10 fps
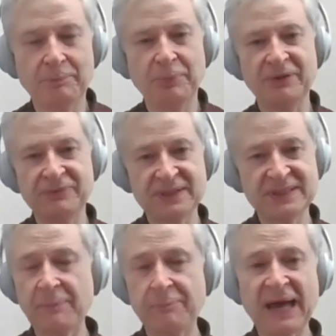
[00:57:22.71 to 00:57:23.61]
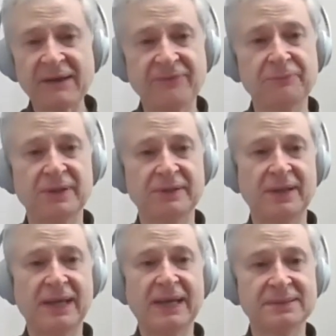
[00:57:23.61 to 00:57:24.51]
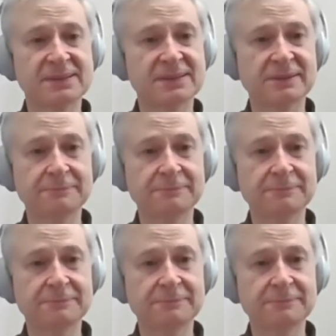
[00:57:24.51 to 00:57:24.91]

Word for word: But if we step back from it and ask,